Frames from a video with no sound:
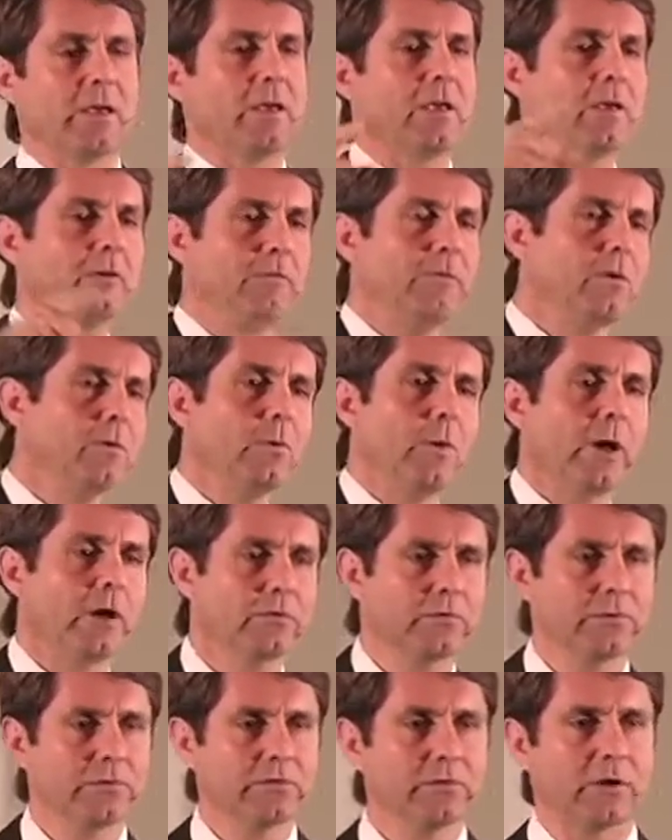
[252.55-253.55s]
If you
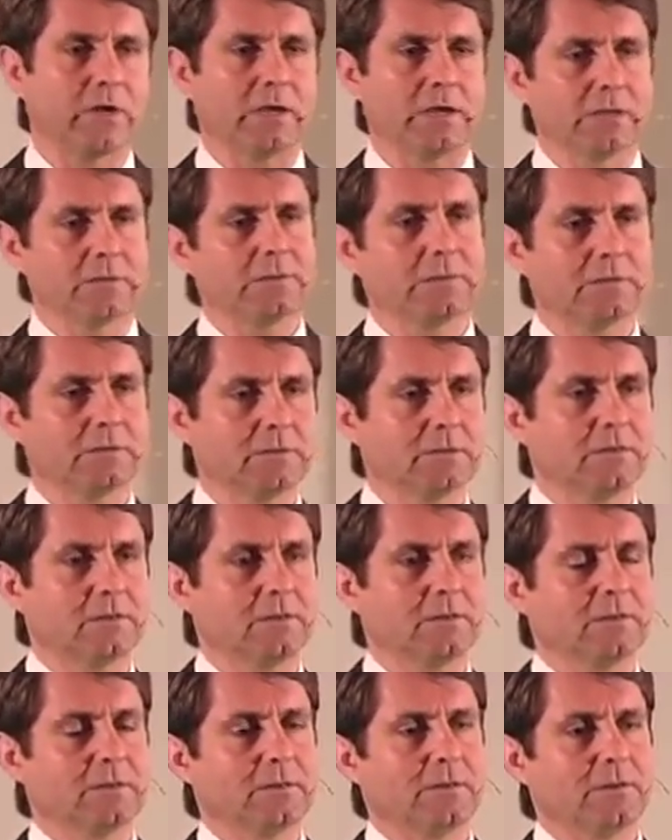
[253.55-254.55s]
exercise,
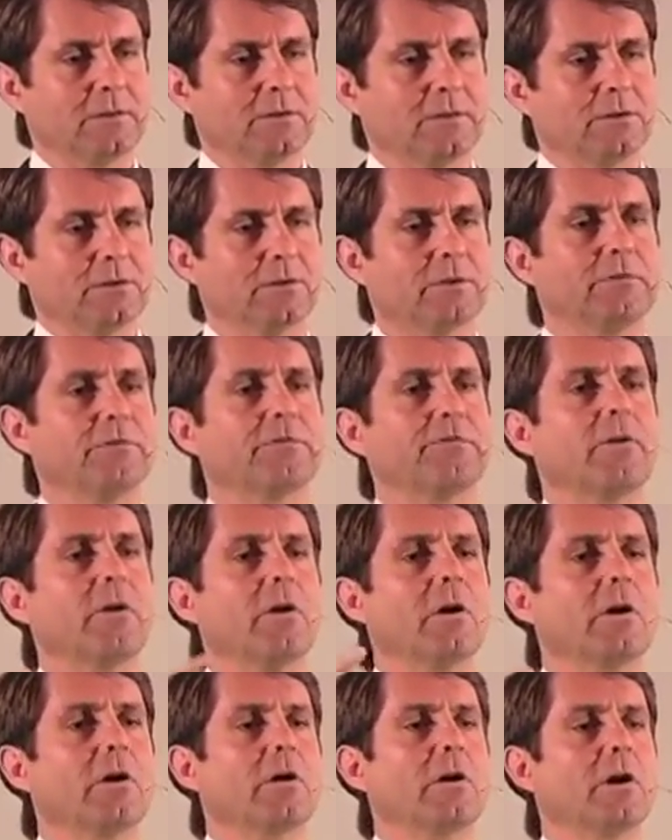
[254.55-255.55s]
you're
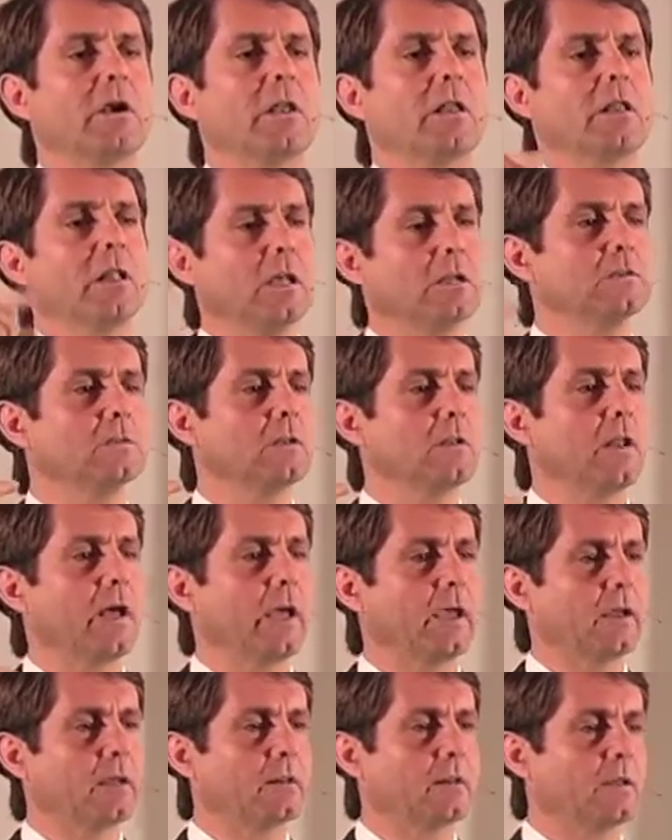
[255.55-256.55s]
far less
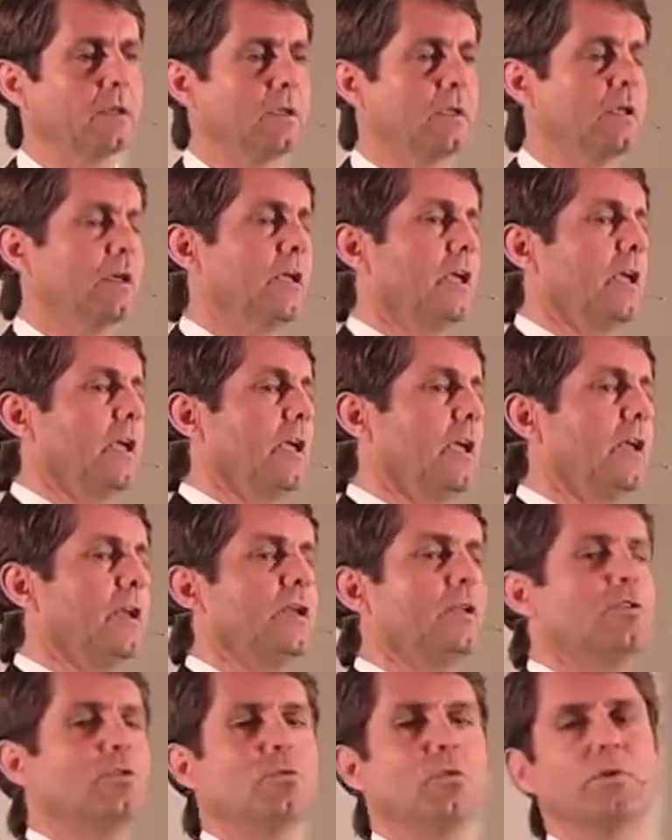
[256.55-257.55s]
likely in
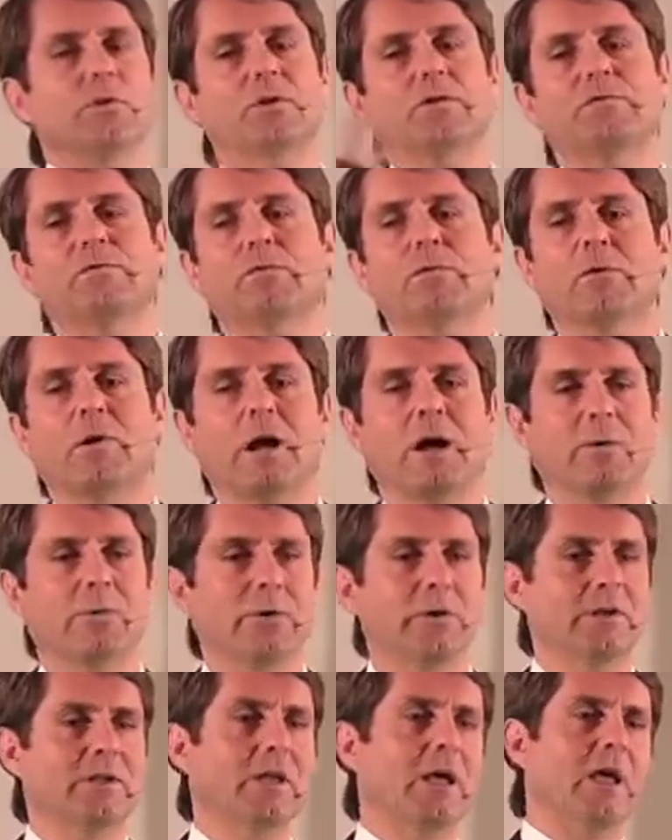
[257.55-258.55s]
a
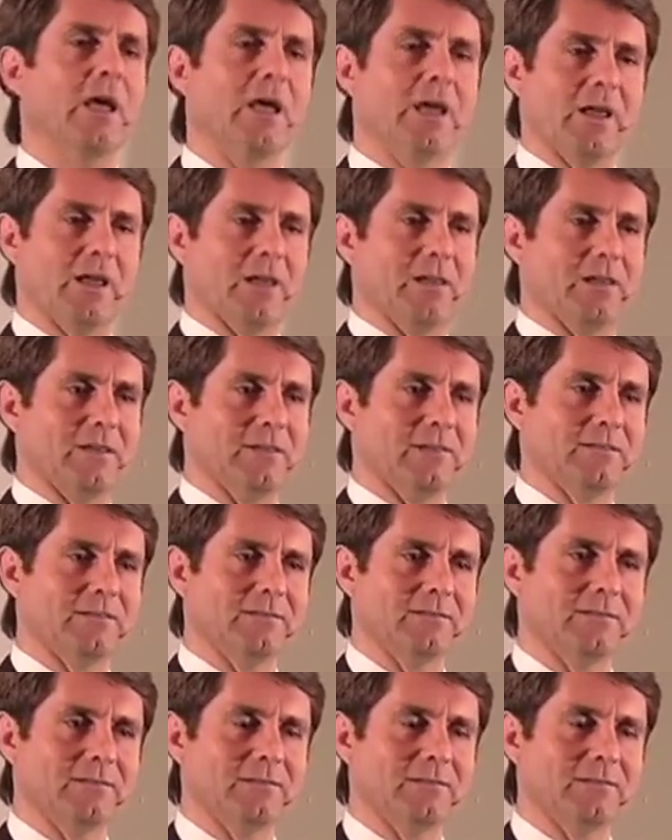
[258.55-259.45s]
24-hour day,